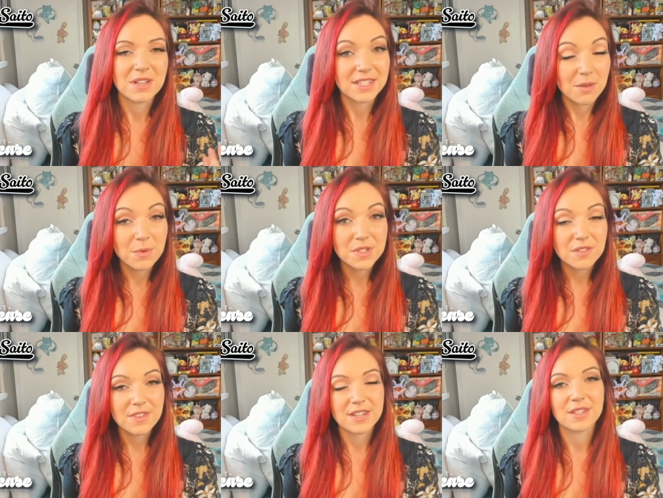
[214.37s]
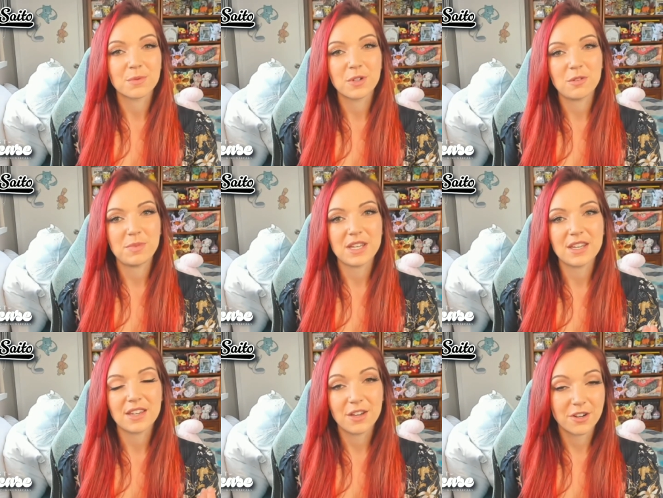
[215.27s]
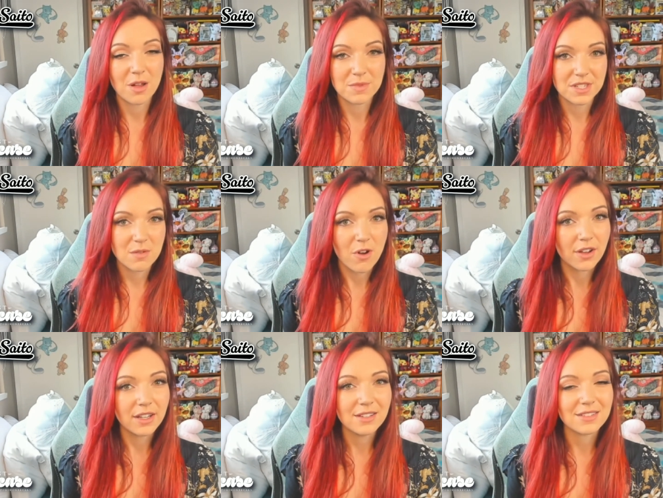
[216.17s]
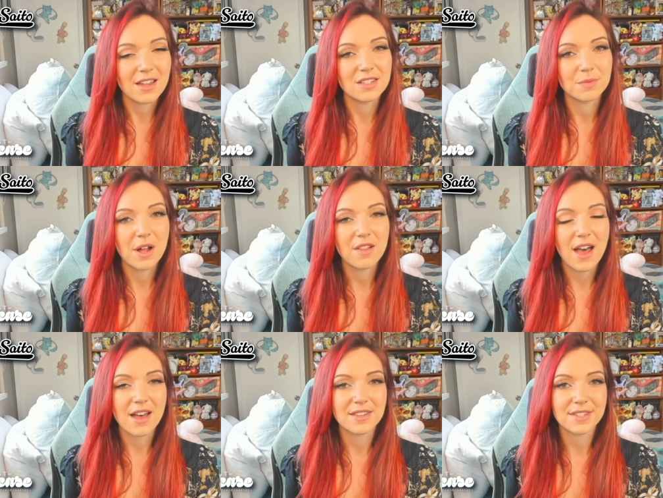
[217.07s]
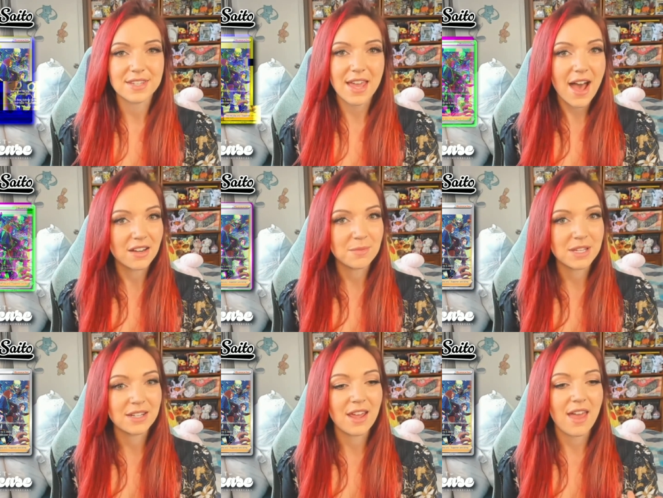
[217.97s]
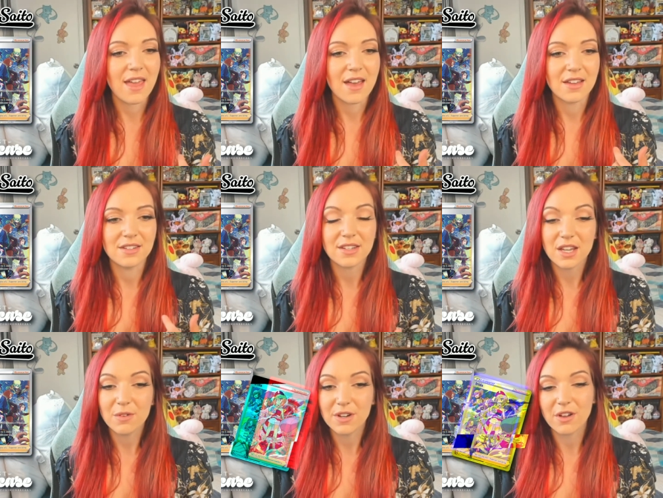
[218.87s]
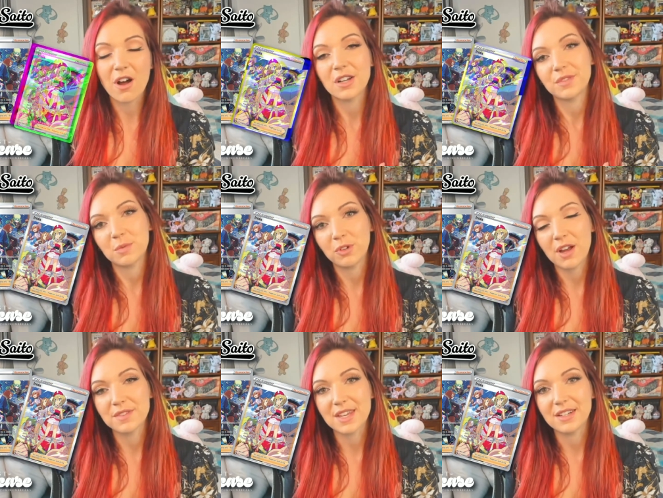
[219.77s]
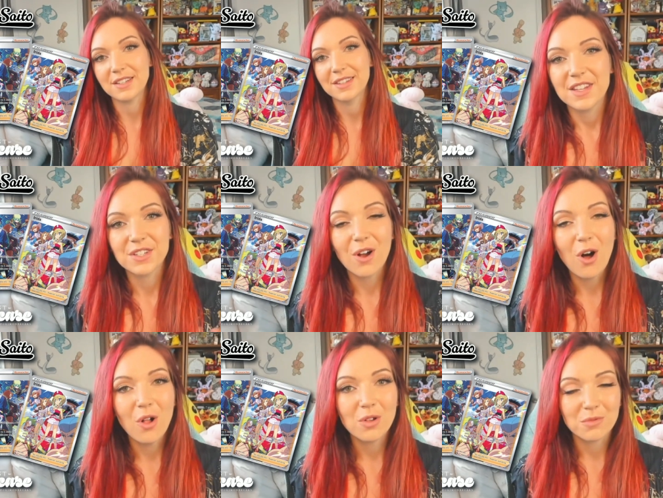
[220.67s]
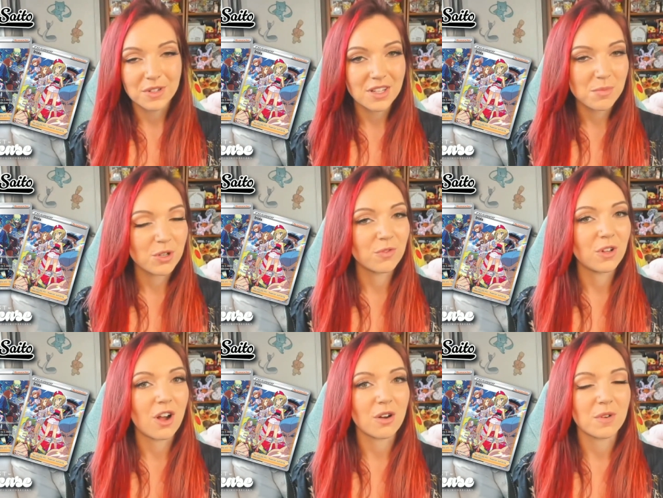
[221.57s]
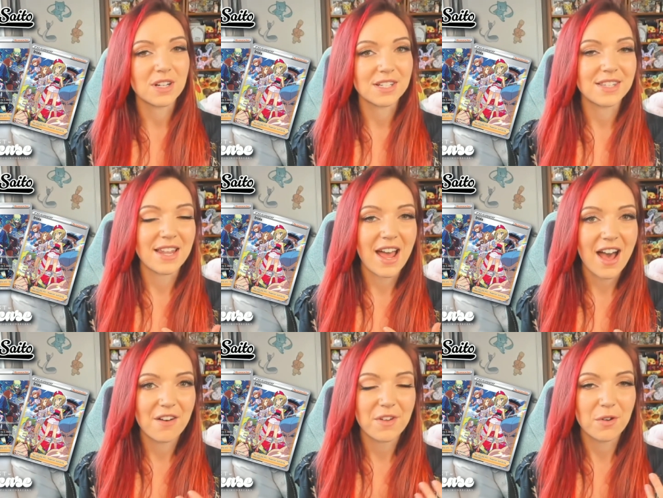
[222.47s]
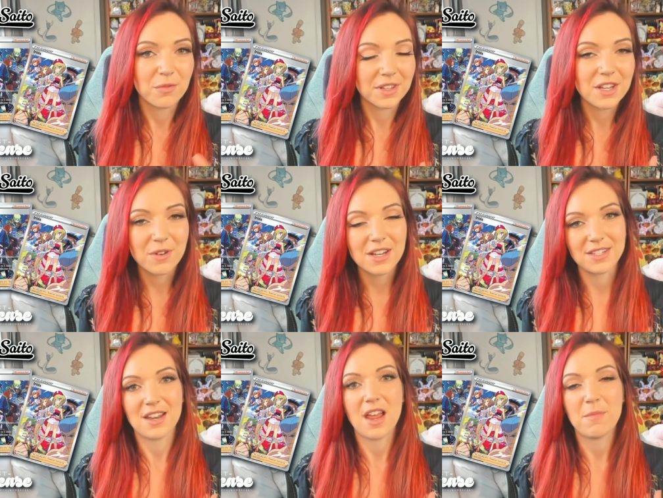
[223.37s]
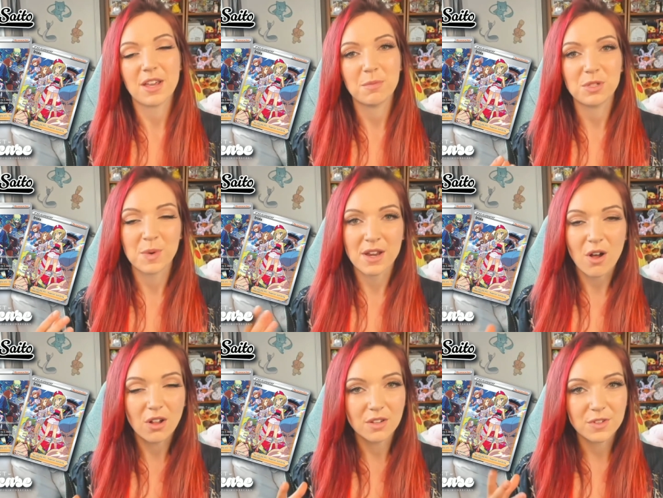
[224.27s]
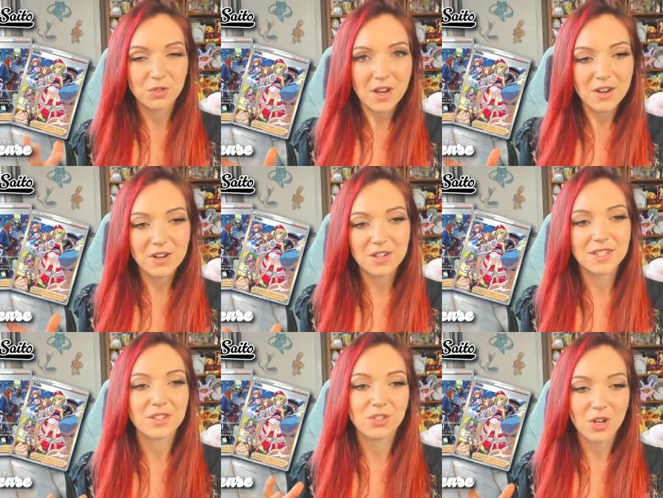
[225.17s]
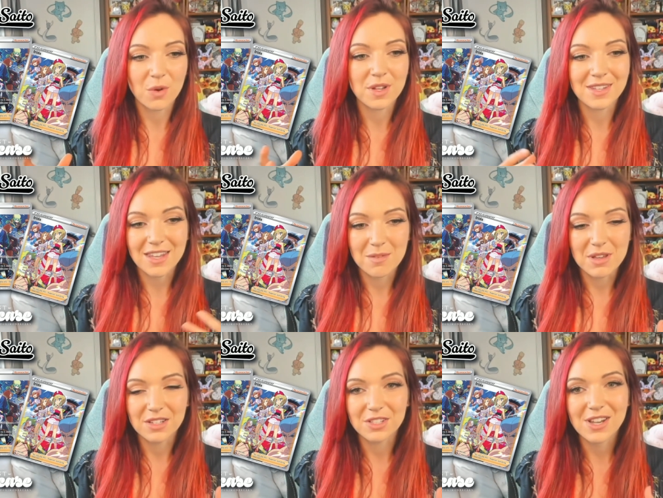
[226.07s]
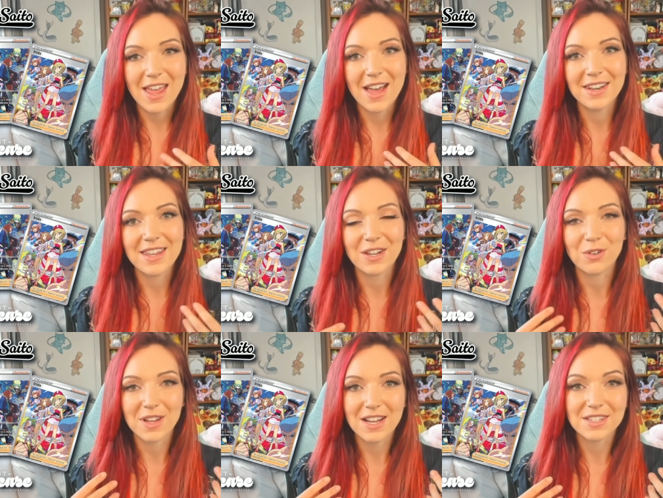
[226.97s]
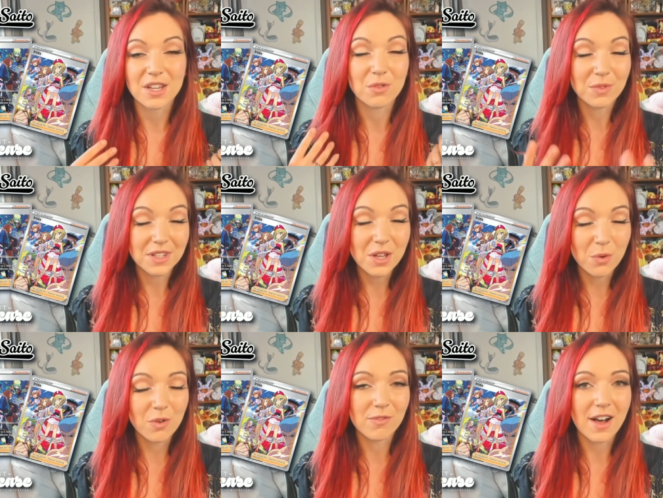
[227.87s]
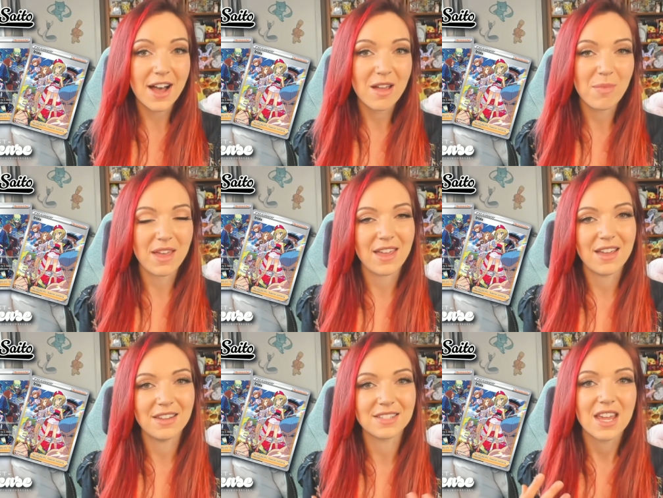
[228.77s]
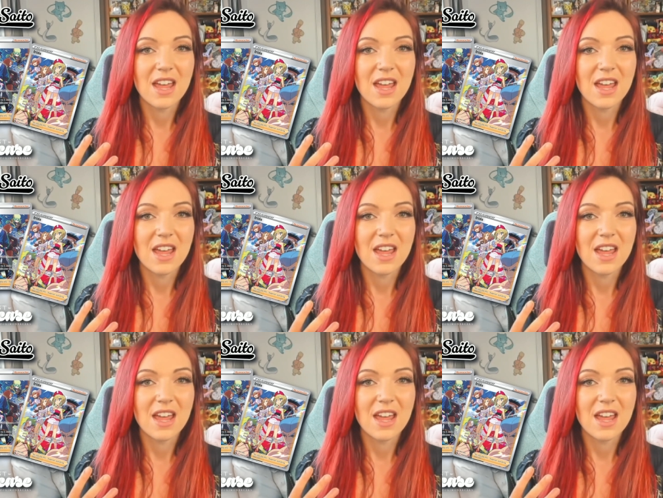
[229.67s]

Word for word: examples of this would be Here Comes Team Rocket, as well as the Adaman and Irida cards from Crown Zenith. These are all really beautiful artworks that have a really great dynamic between all of the trainers shown in the image, and it creates a really cool vibe and